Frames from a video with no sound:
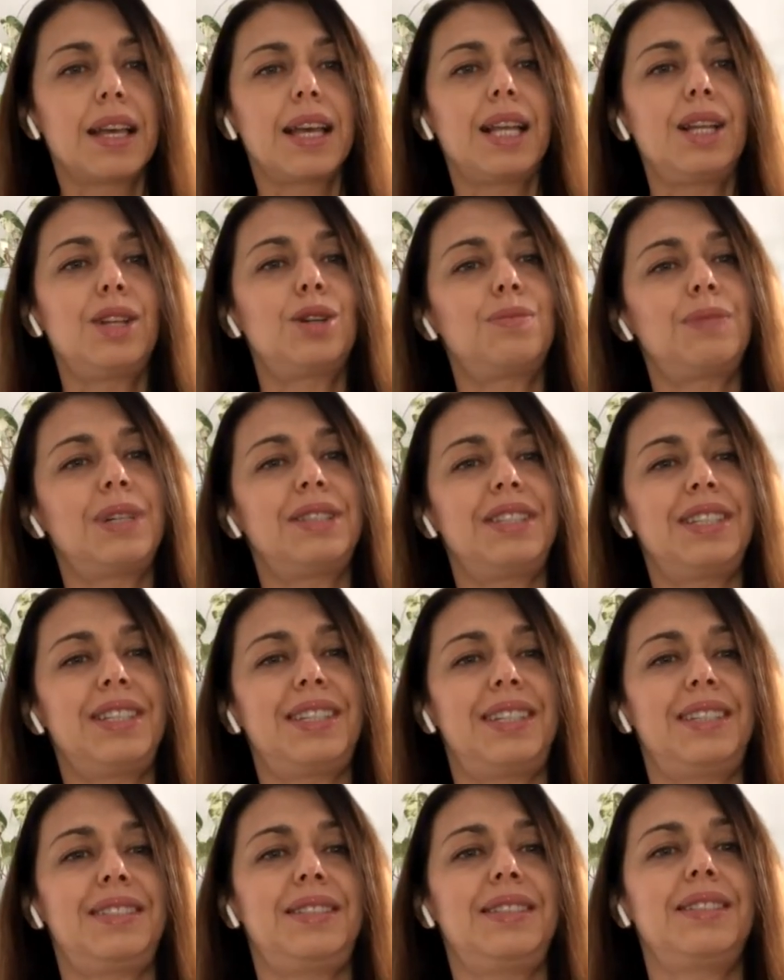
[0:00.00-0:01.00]
Hello,
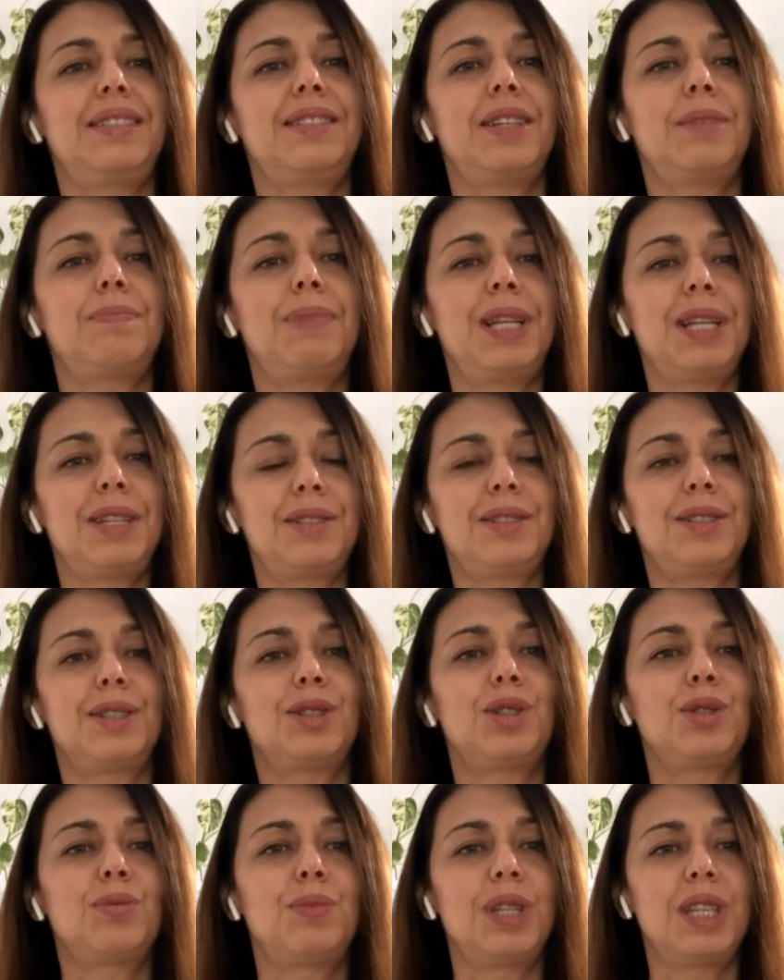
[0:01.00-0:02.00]
Matthias. It's a pleasure
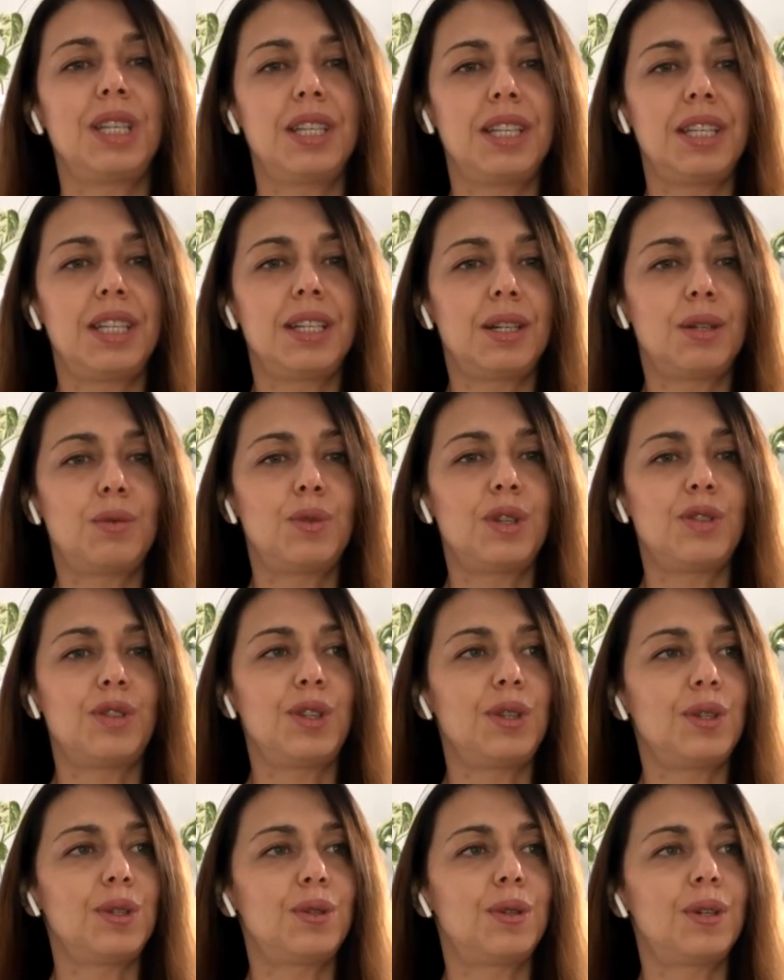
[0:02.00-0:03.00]
to be here with
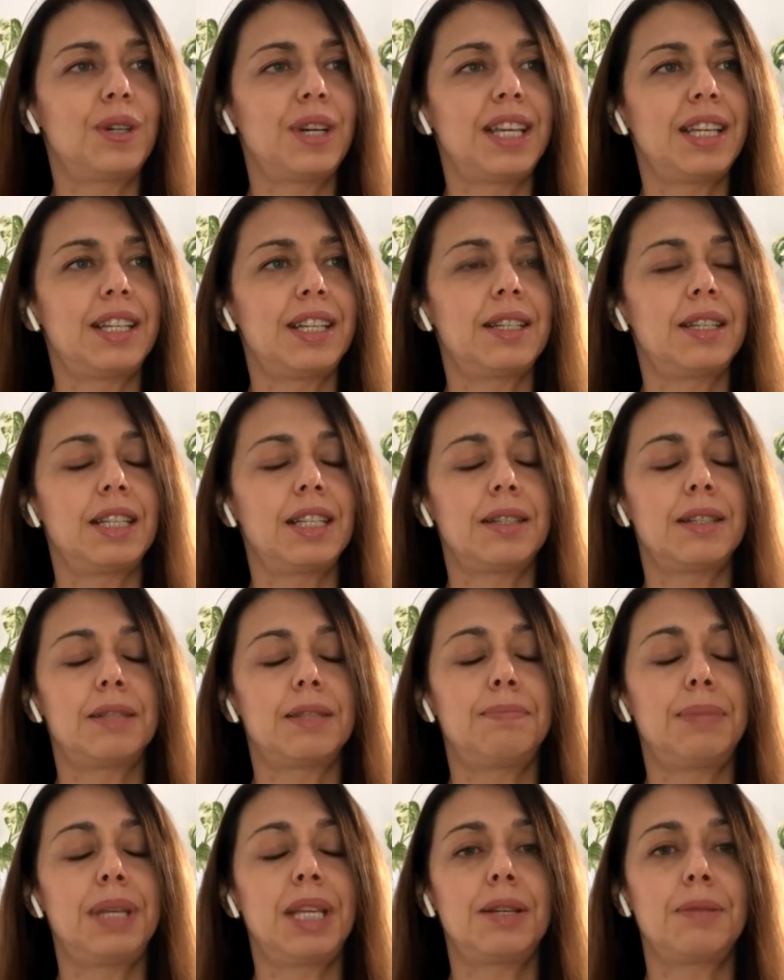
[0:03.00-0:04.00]
you
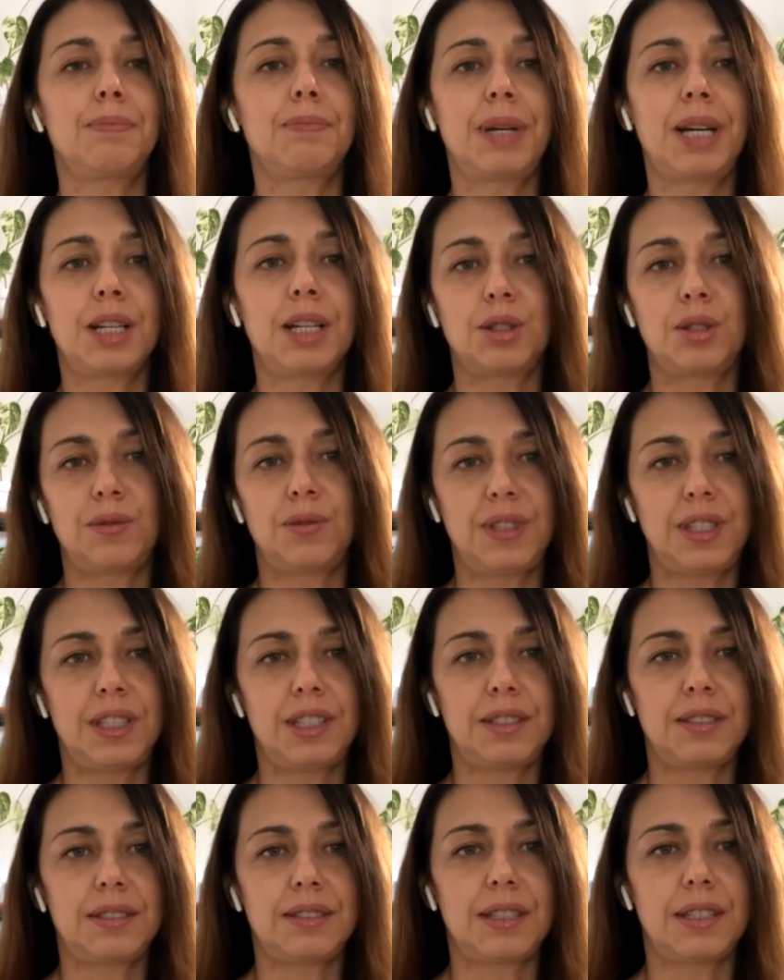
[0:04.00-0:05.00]
and being part of
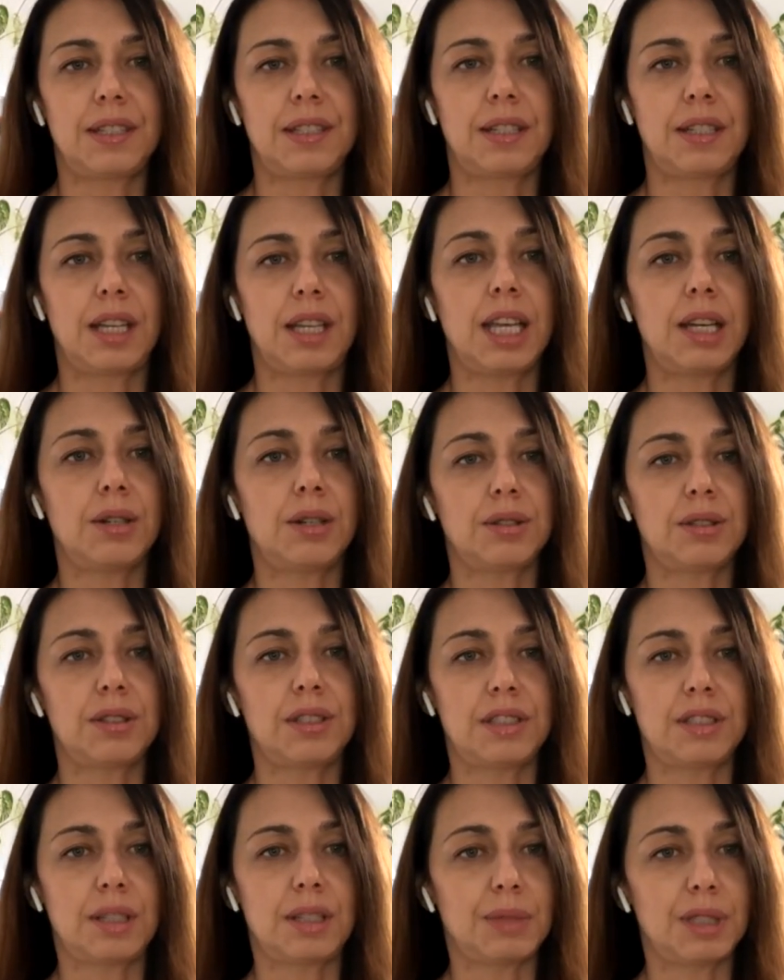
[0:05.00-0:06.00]
this uh,
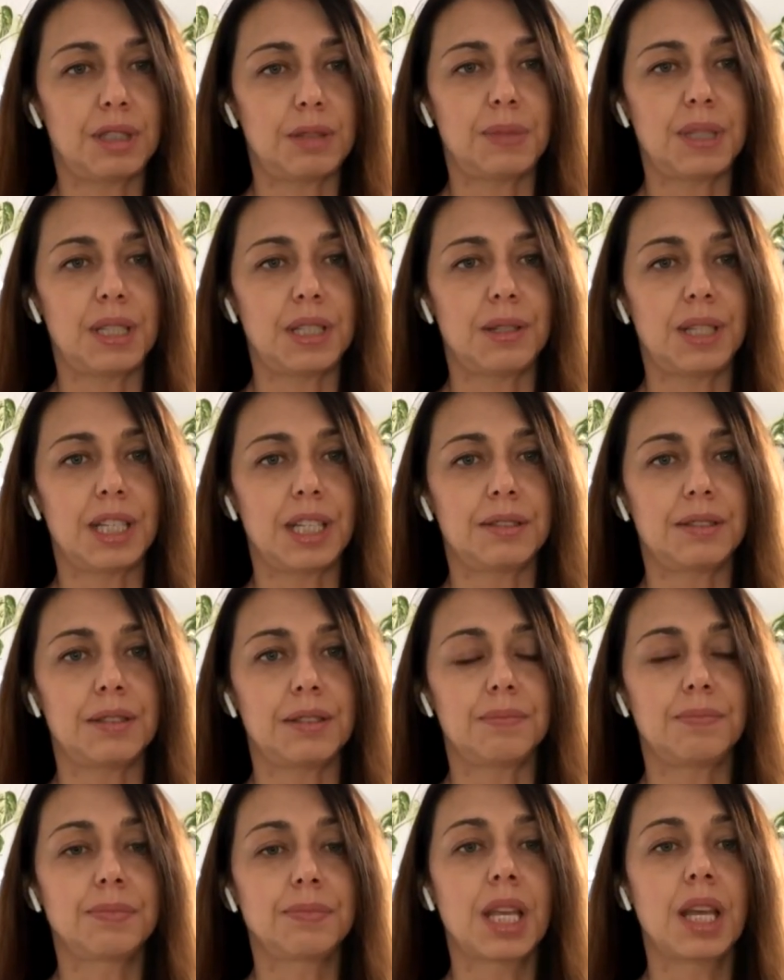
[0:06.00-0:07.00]
ecosystem
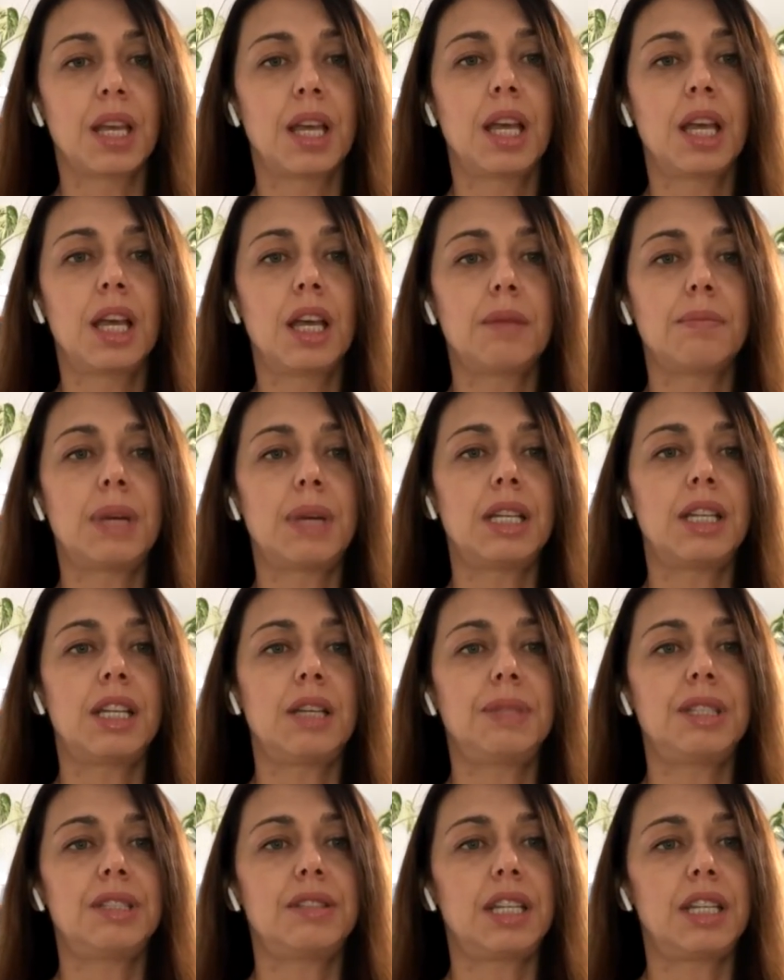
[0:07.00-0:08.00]
experience. My
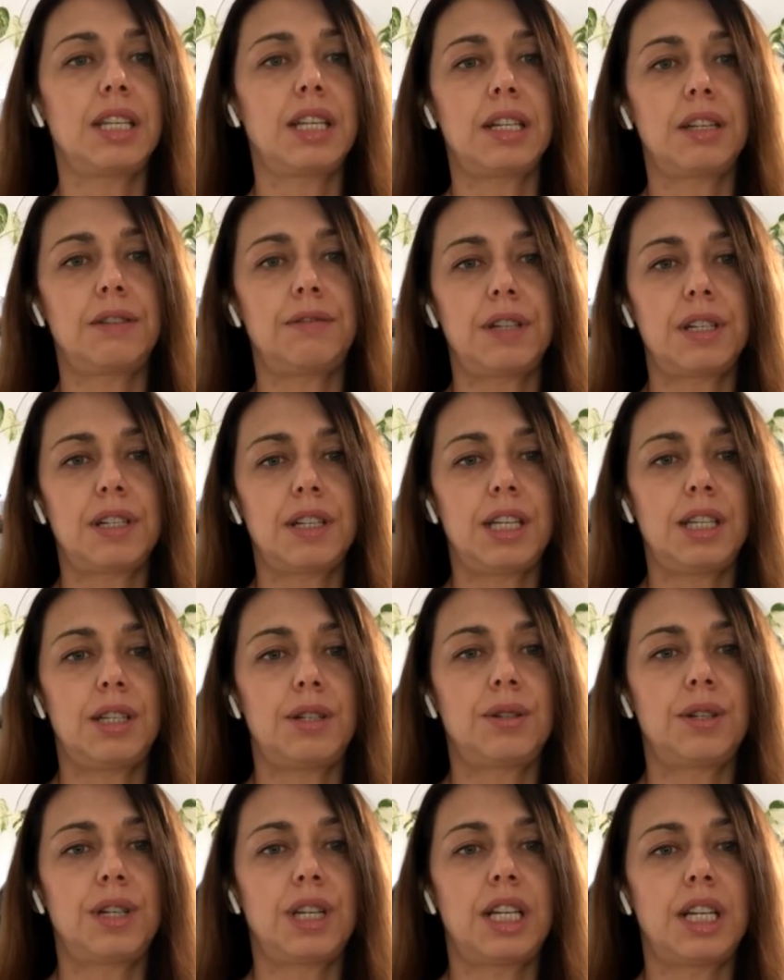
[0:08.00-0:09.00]
name is Diana
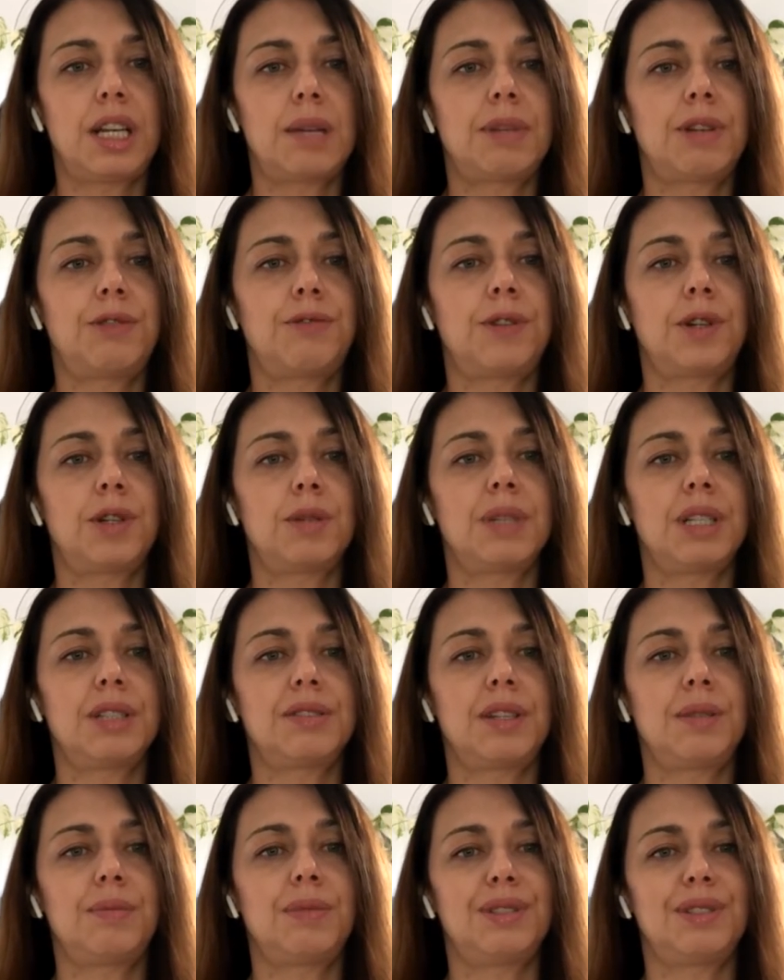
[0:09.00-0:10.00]
Ferreiro, and I'm a former
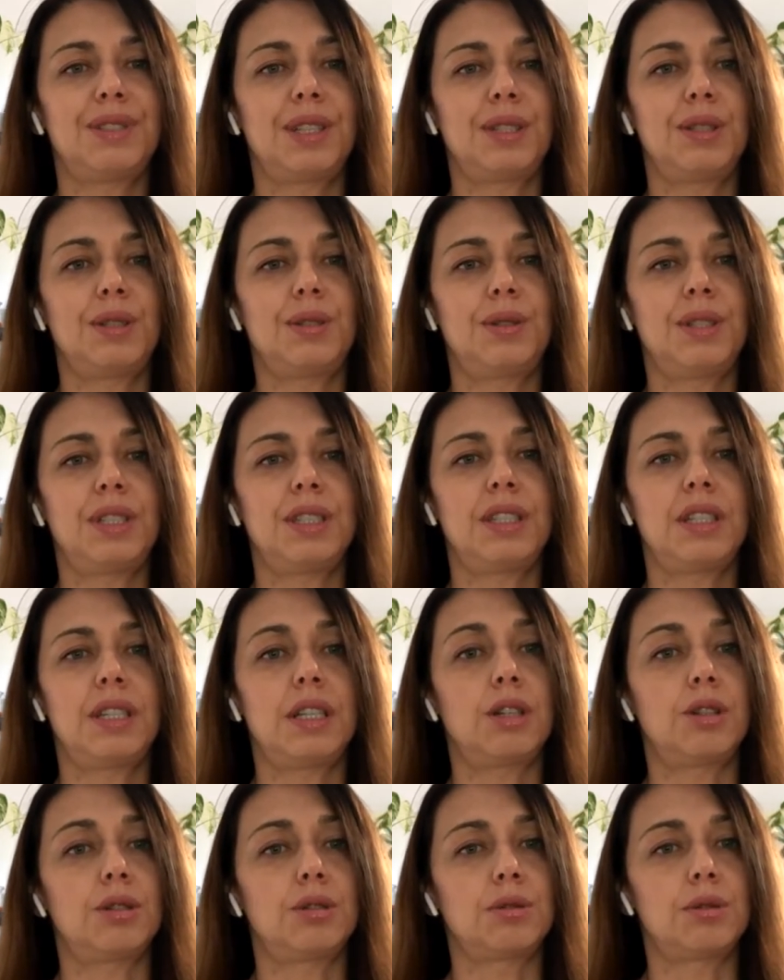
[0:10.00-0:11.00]

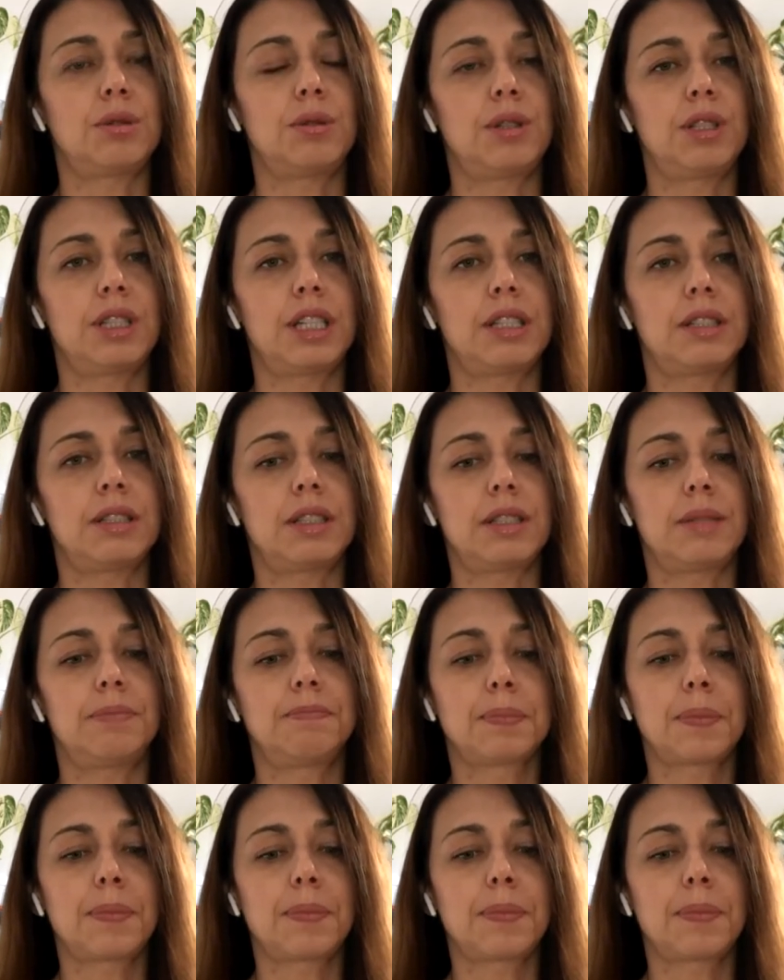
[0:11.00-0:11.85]
cybersecurity consultant.